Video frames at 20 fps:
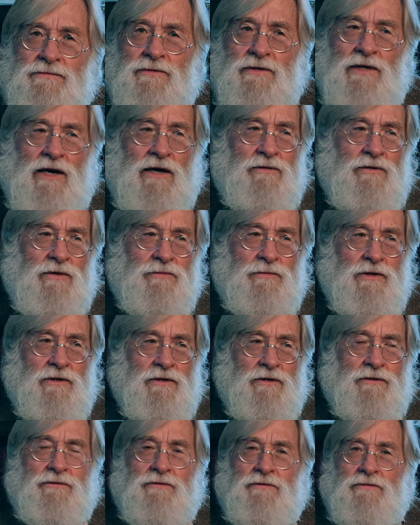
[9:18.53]
not when we
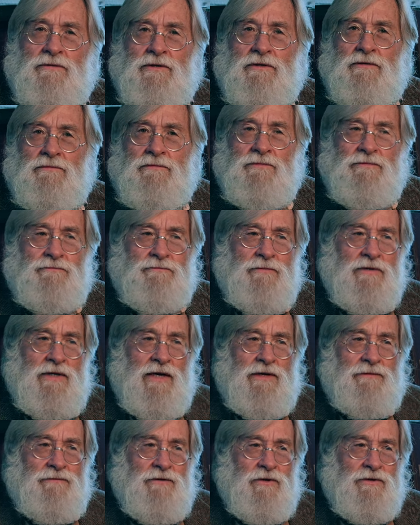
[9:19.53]
look through a,
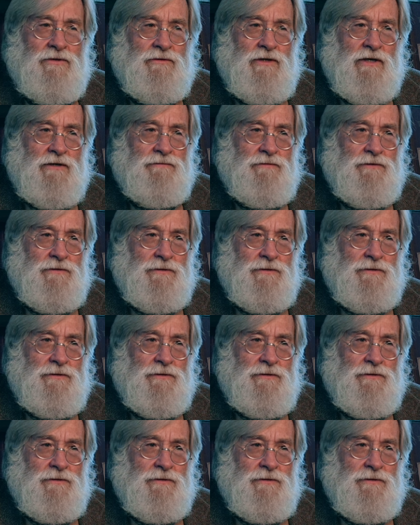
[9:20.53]
at a photograph.